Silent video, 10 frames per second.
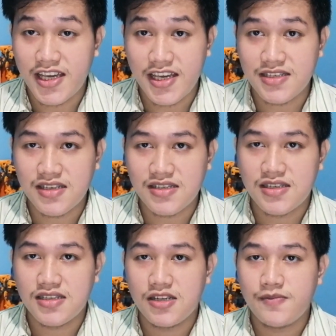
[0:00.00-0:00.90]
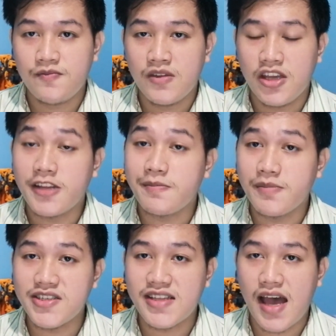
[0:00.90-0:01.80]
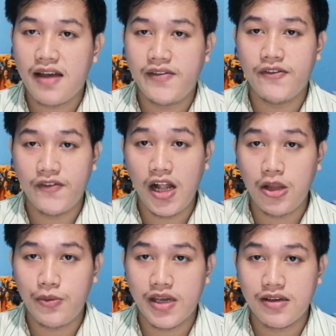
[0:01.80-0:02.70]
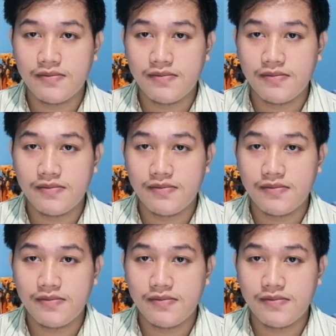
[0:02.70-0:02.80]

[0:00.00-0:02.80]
is a system, it must have the following.